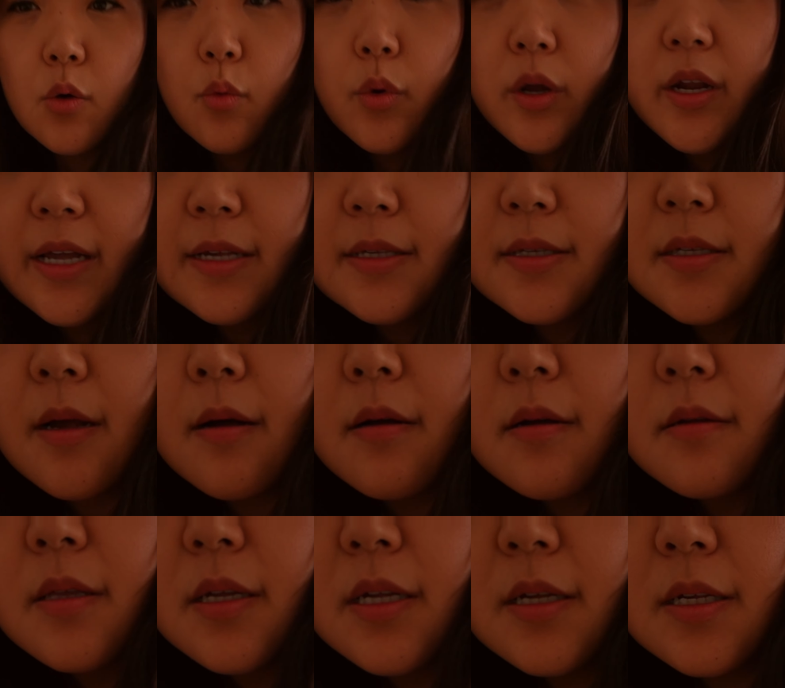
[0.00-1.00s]
when I
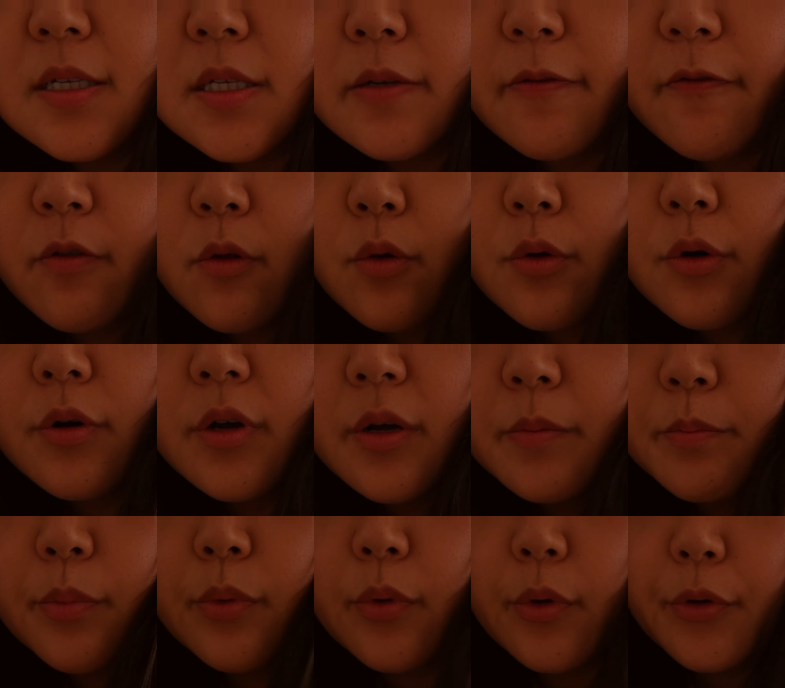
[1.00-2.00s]
saw these floral
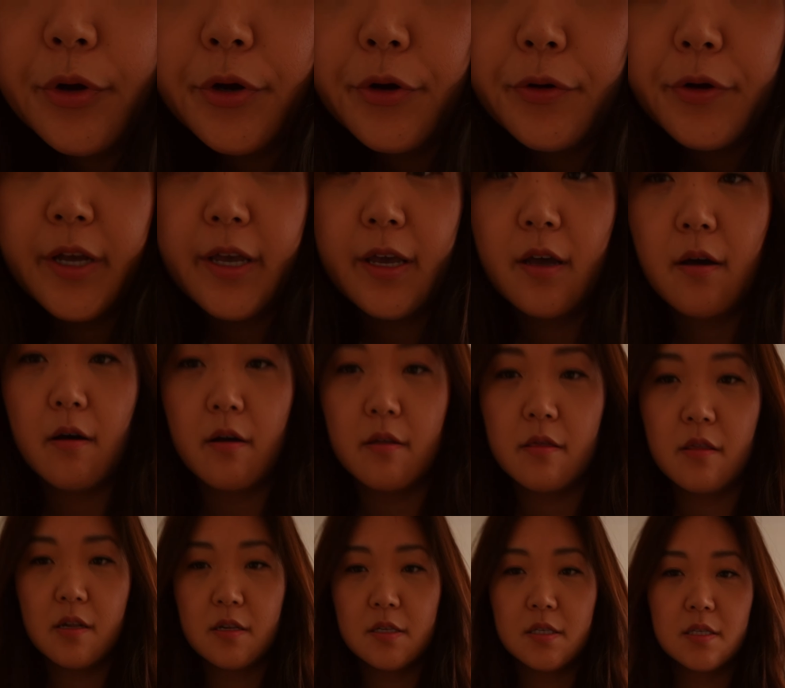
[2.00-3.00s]
embroidery
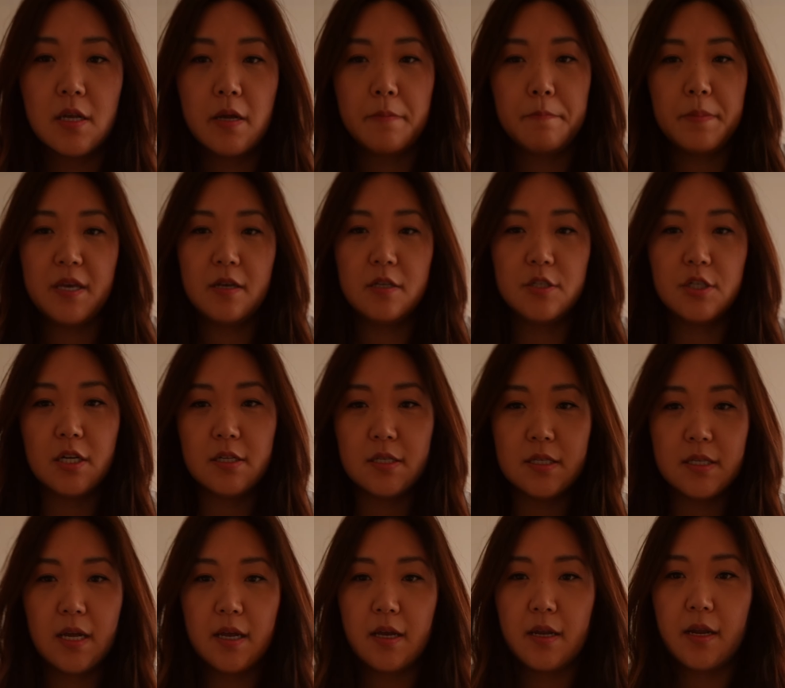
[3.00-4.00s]
on this PJ
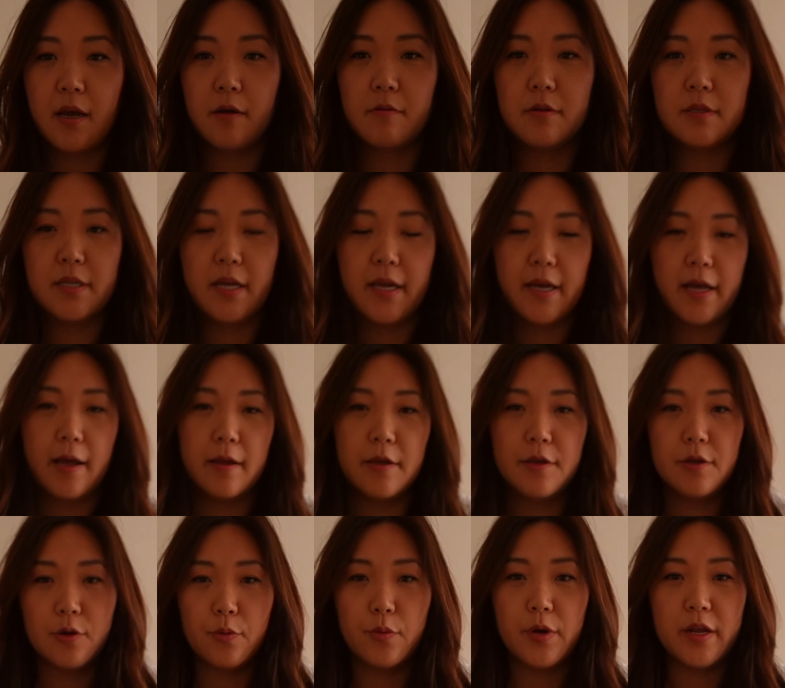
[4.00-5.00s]
set, I was like,
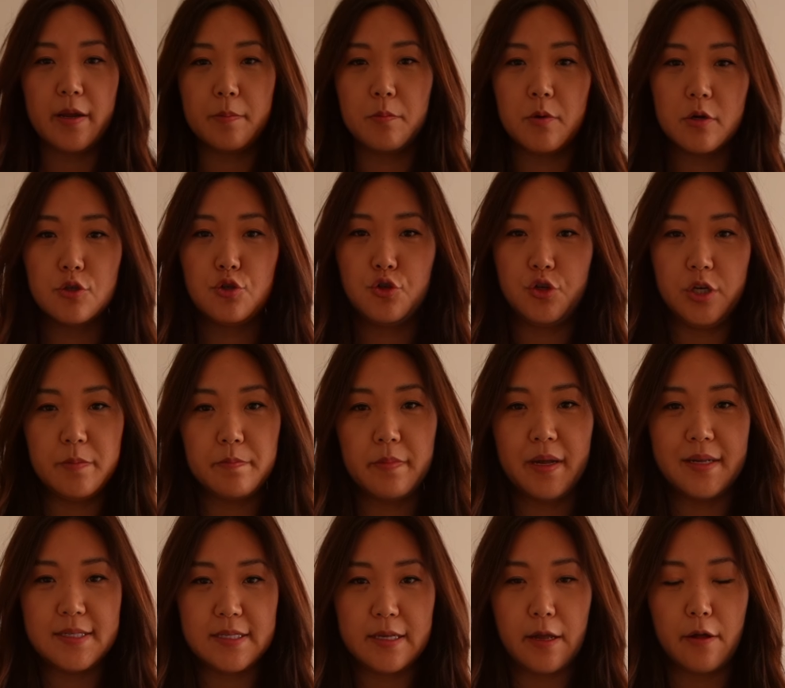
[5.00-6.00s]
you know what? I'm gonna treat
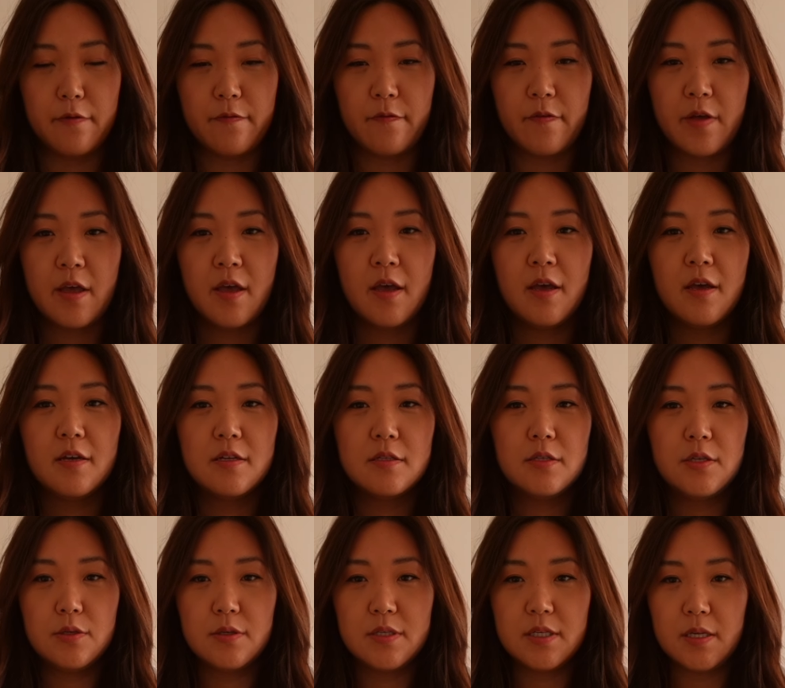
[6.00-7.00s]
myself
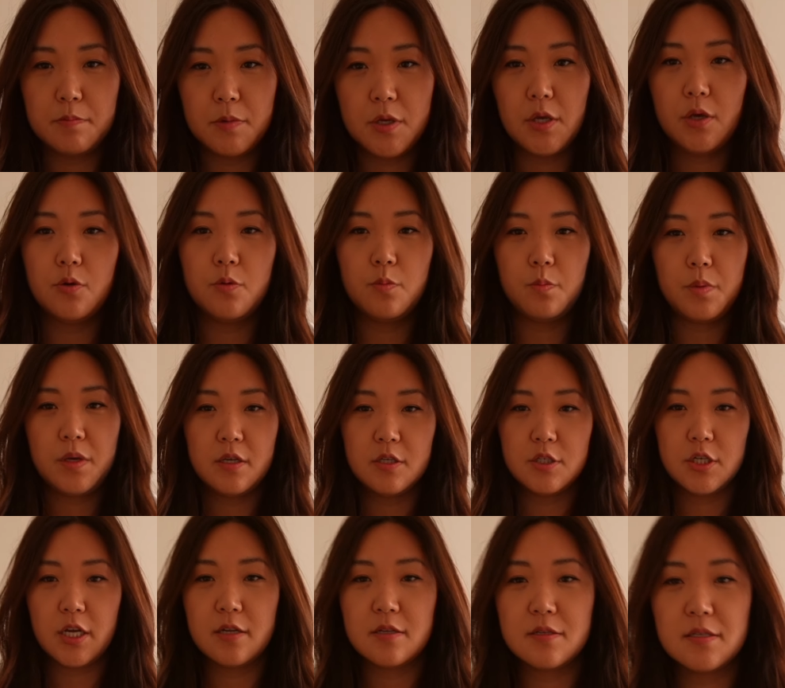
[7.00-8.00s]
to some cute
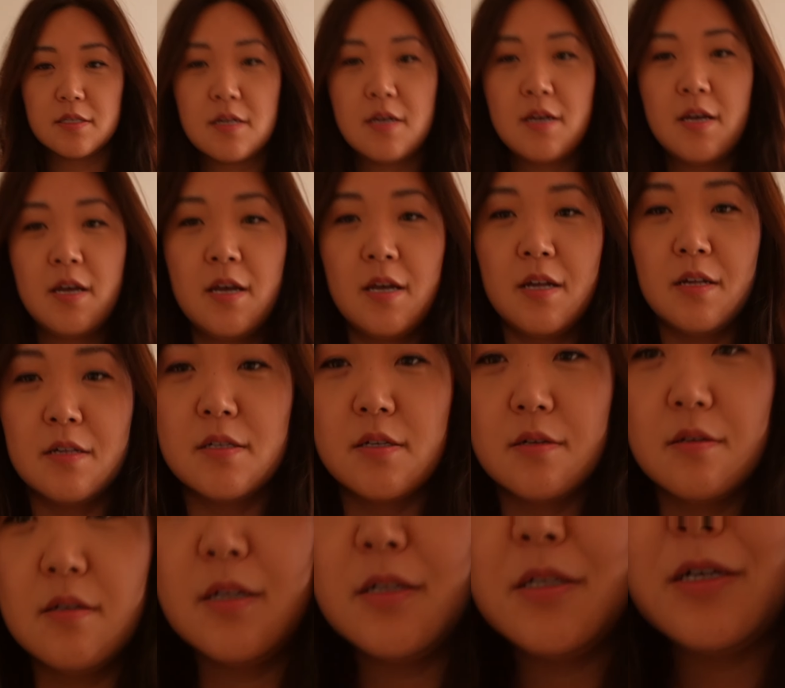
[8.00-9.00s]
PJs.
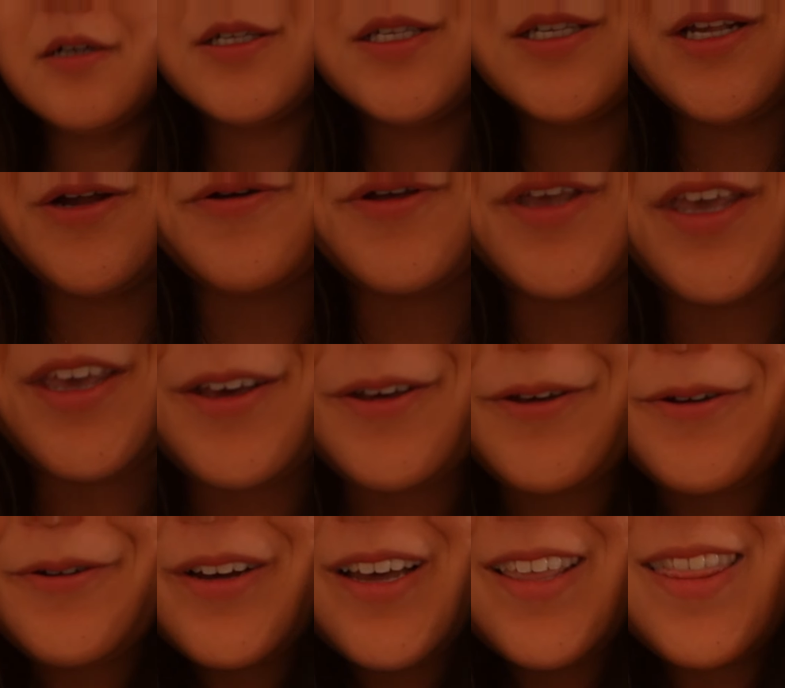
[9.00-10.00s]
So these are so
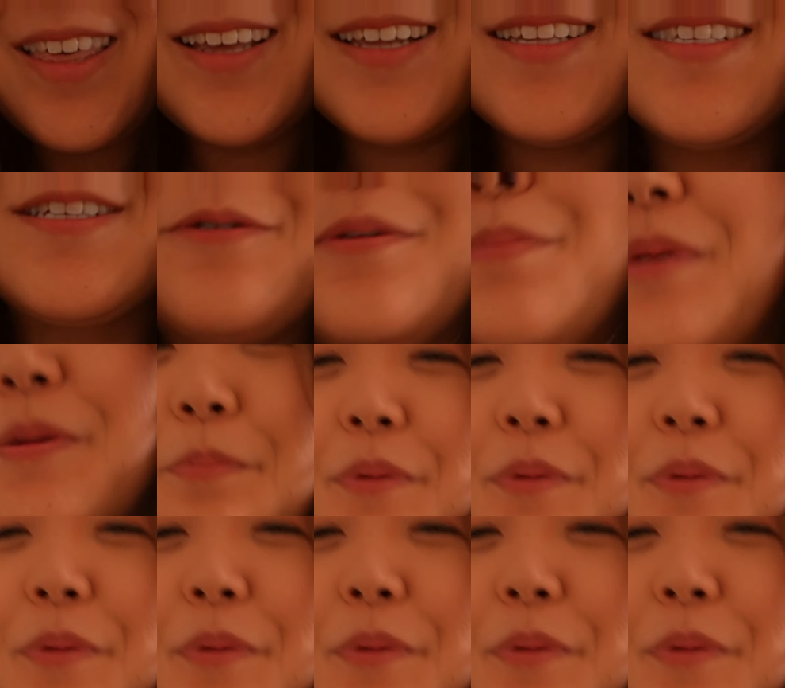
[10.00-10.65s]
cute. I think it's gonna be